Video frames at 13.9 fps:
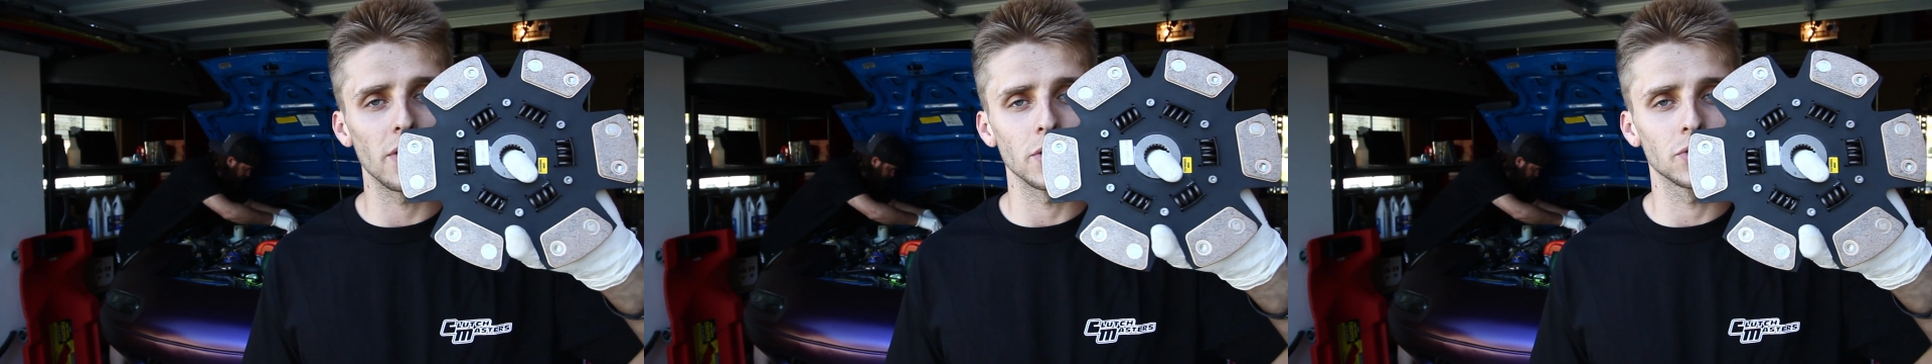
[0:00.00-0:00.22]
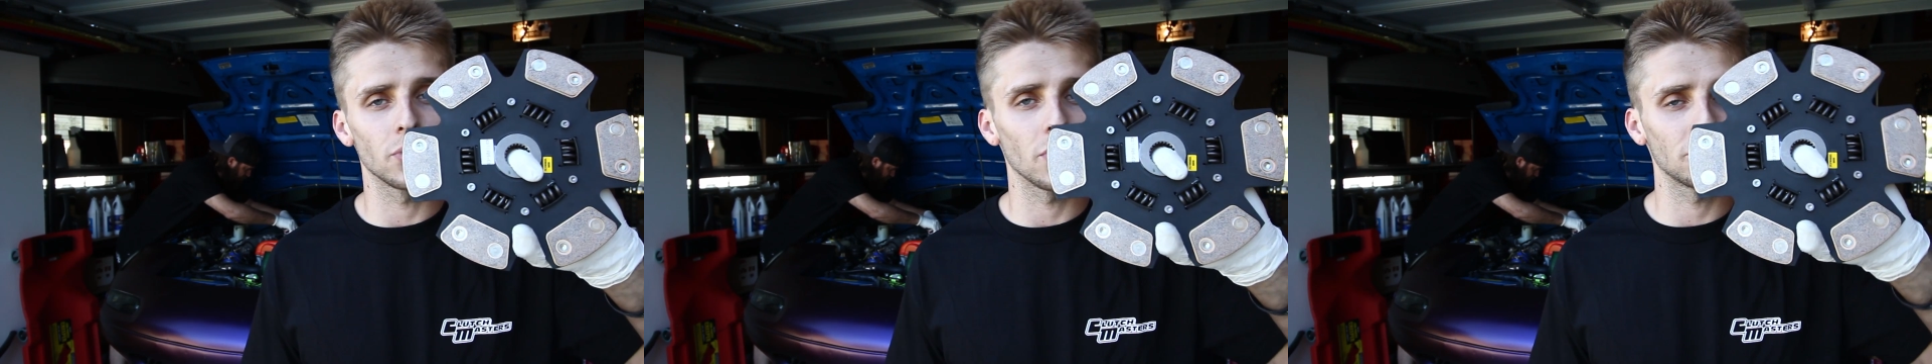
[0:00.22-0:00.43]

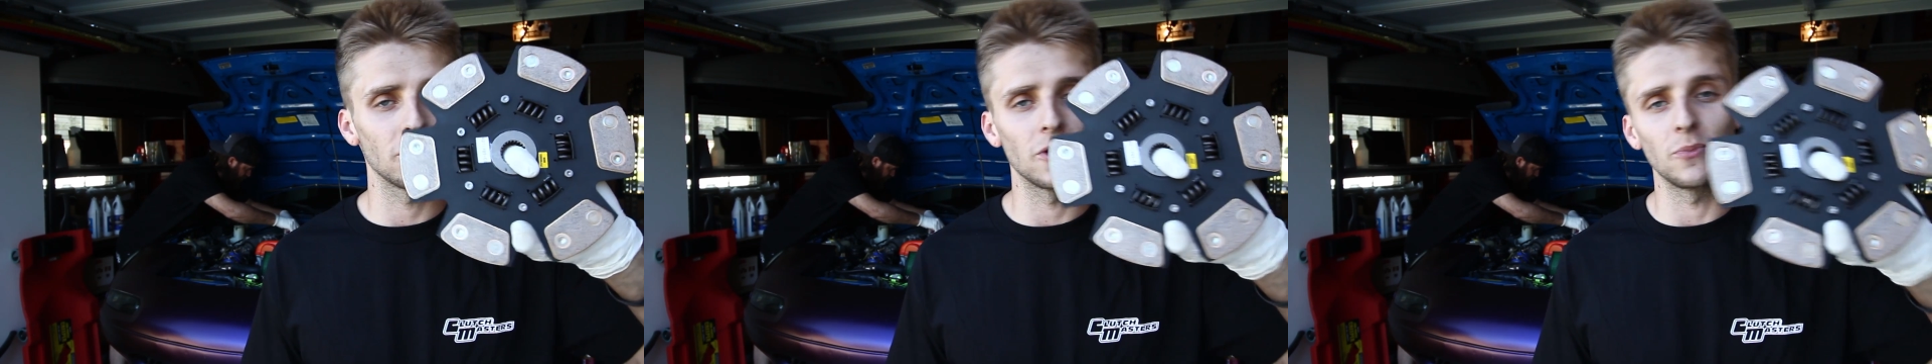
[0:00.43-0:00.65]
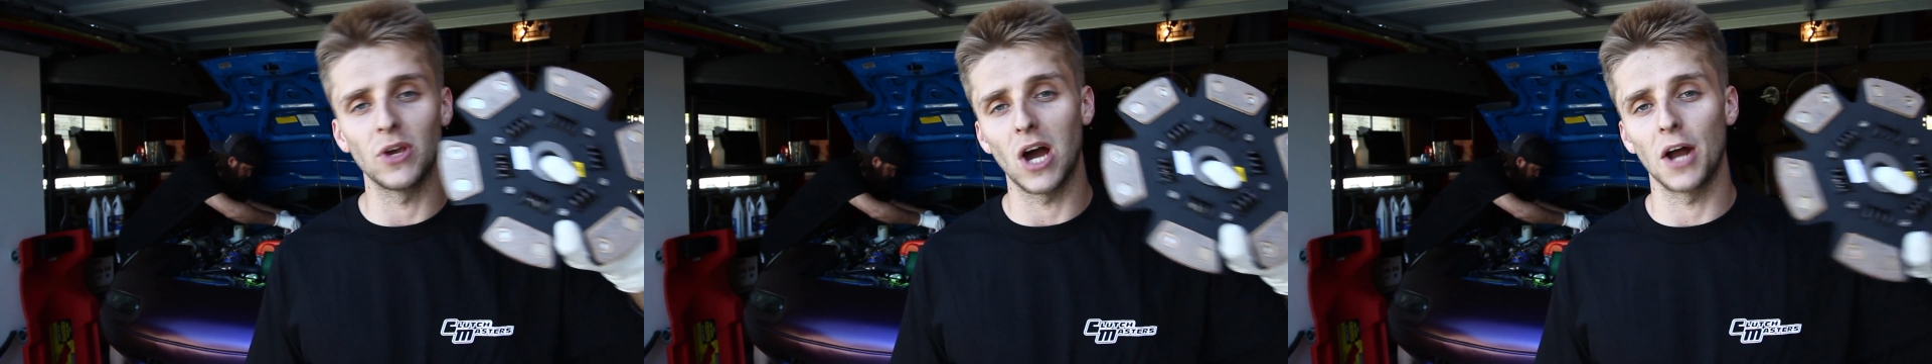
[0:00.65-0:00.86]
and torque than
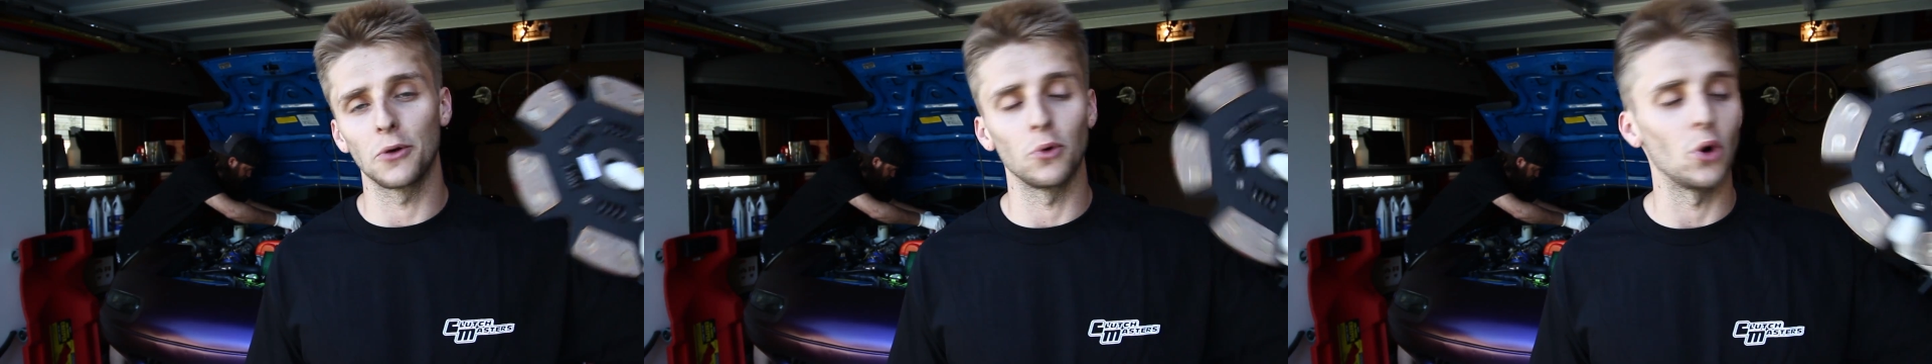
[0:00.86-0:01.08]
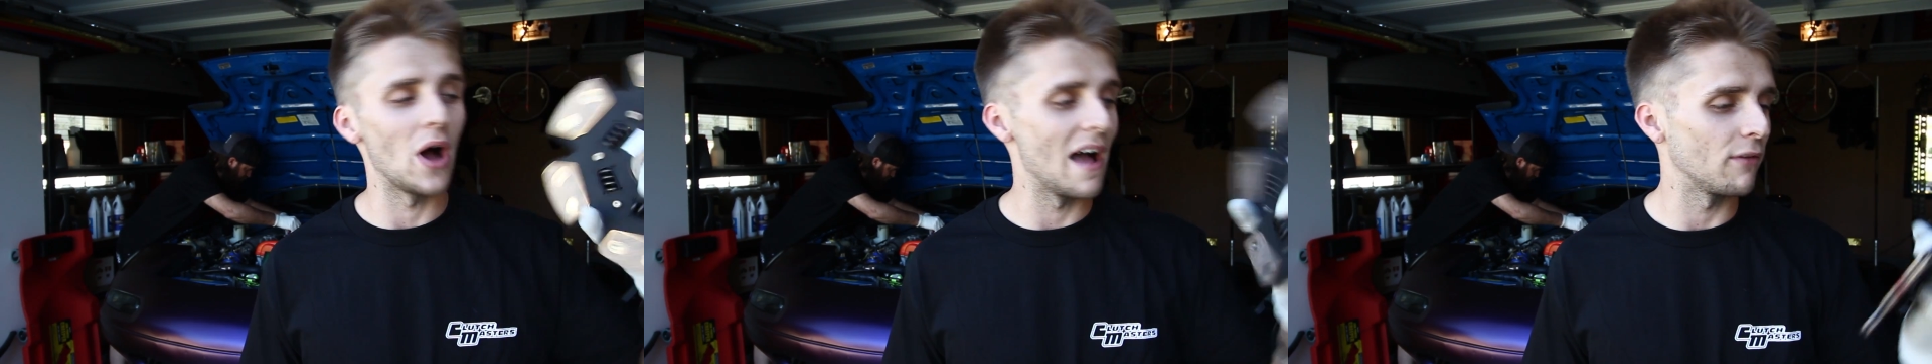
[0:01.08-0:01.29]
the Miata
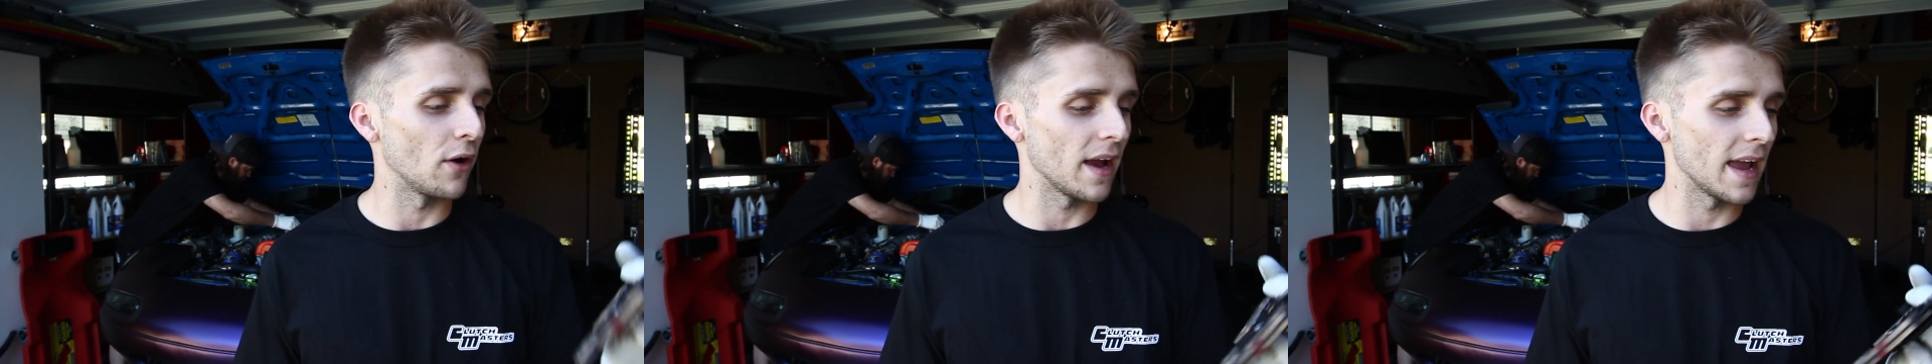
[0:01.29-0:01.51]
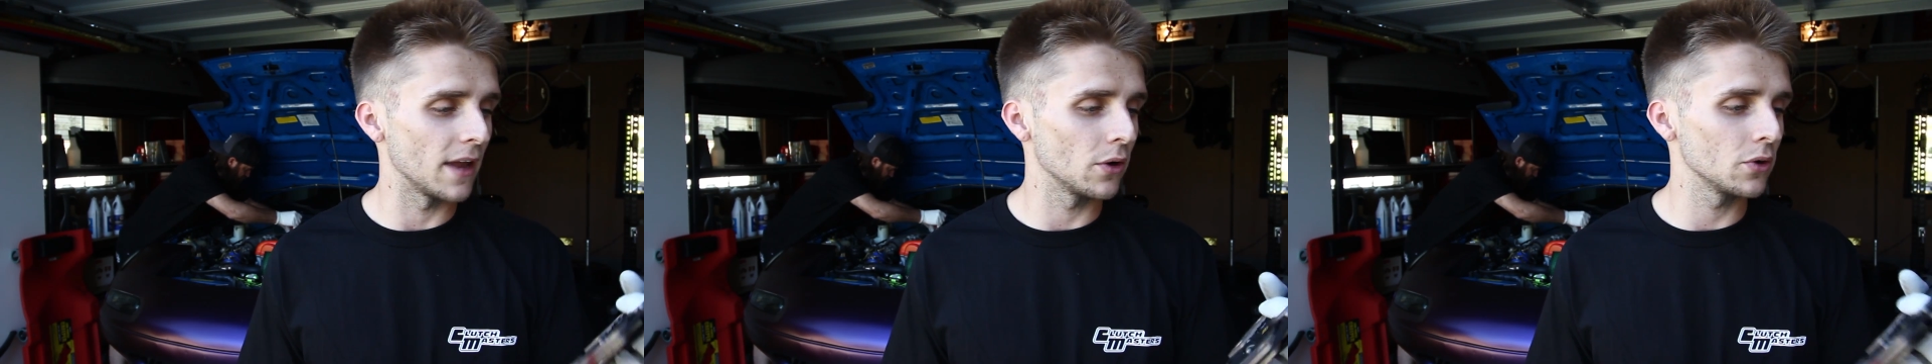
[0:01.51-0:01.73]
will ever
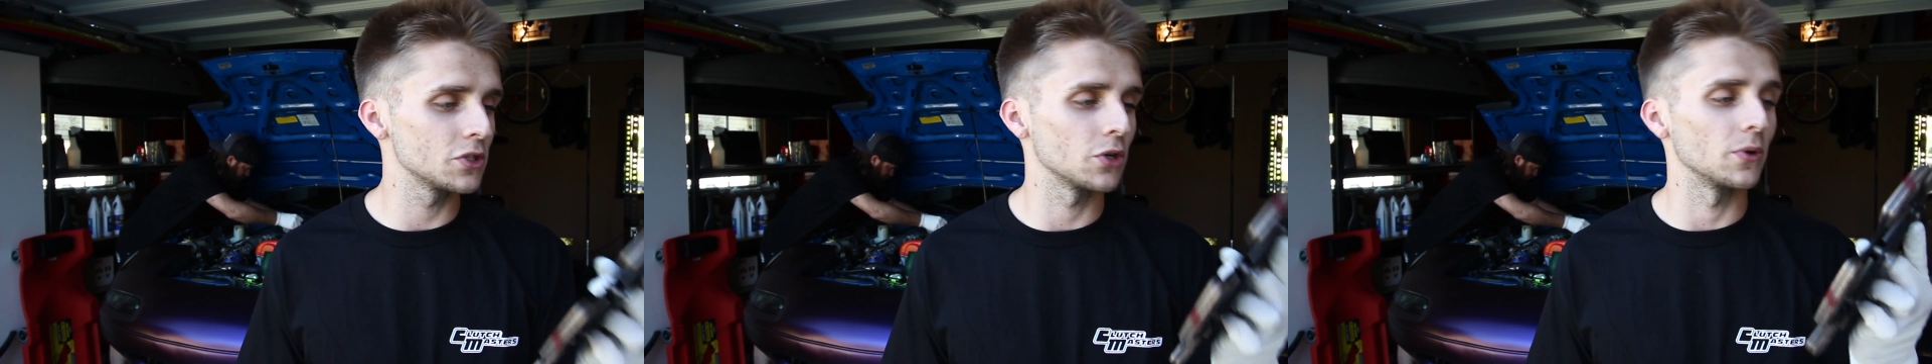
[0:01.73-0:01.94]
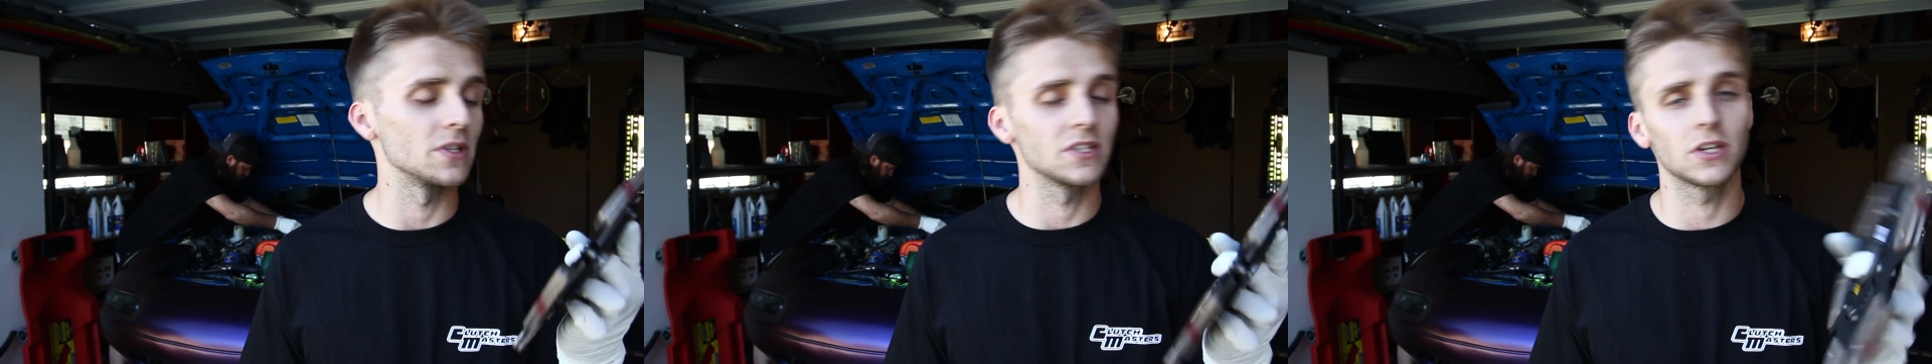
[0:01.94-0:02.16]
handle,
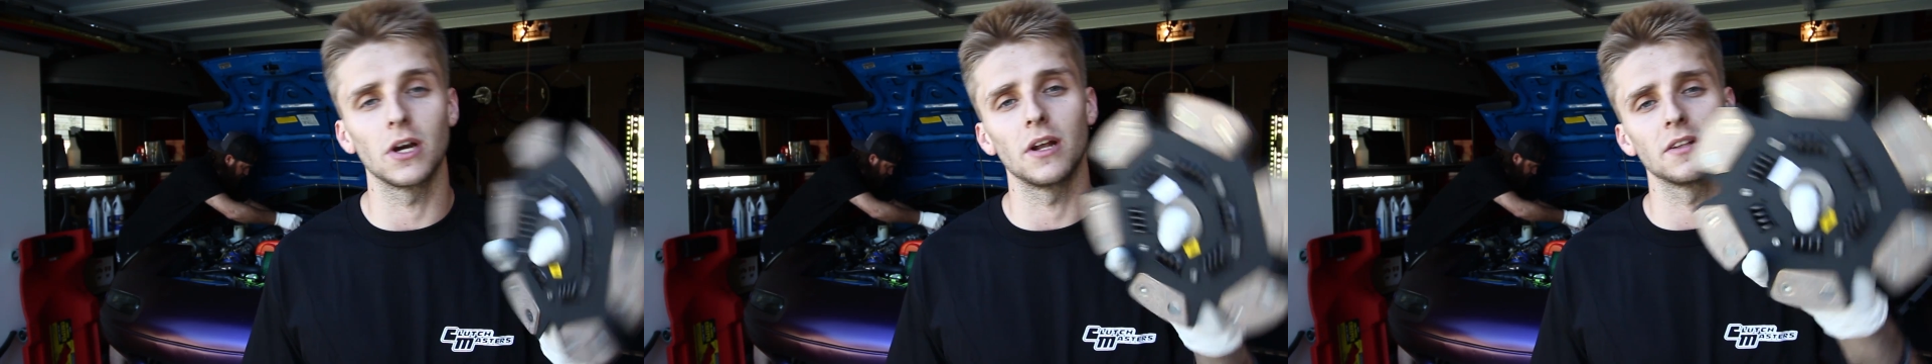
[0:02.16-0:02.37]
so it's good.